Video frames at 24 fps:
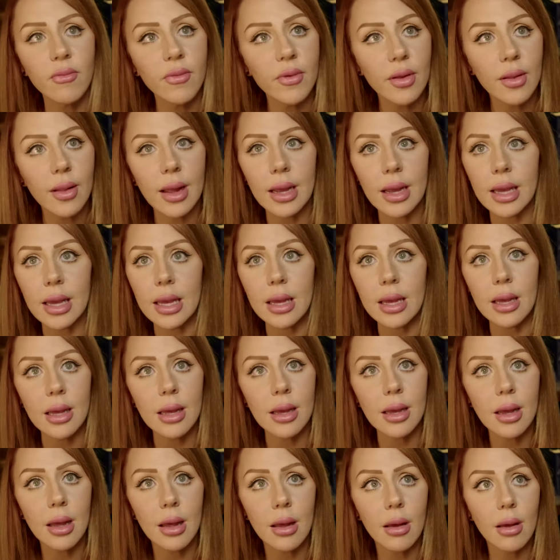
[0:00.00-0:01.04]
feel like
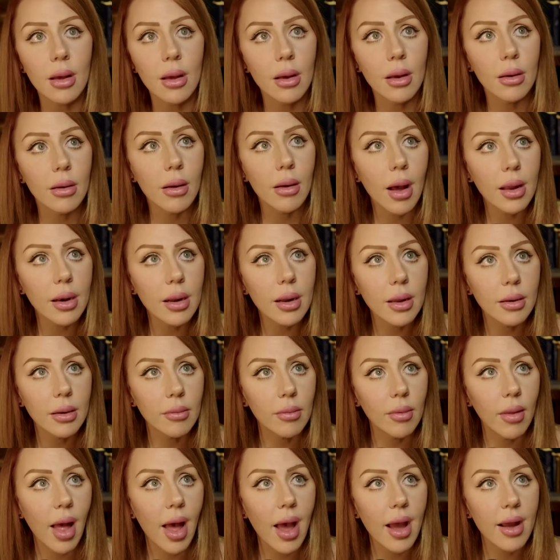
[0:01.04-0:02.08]
he got
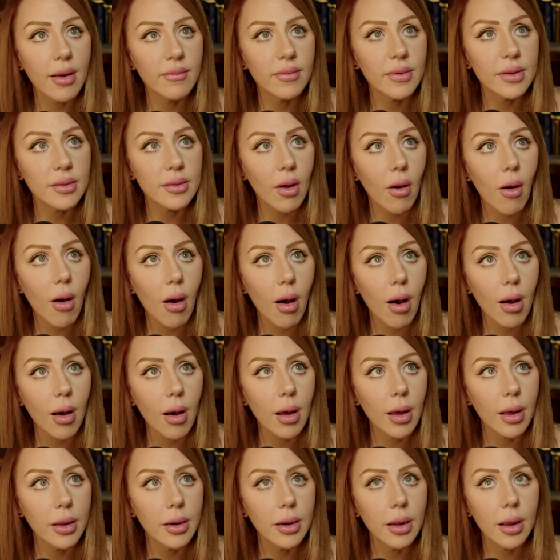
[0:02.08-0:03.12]
unalived. It's
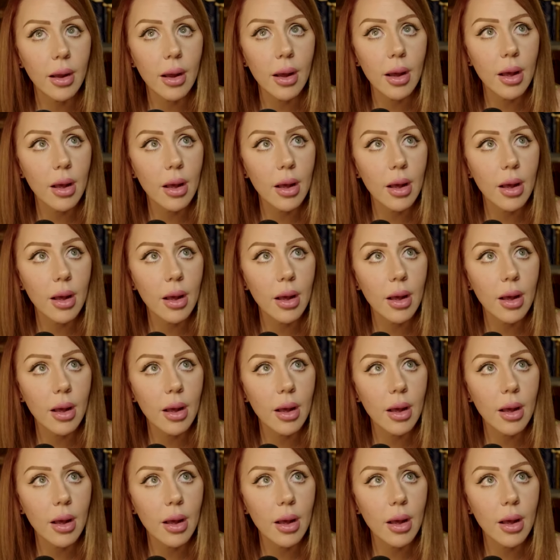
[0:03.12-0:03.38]
odd.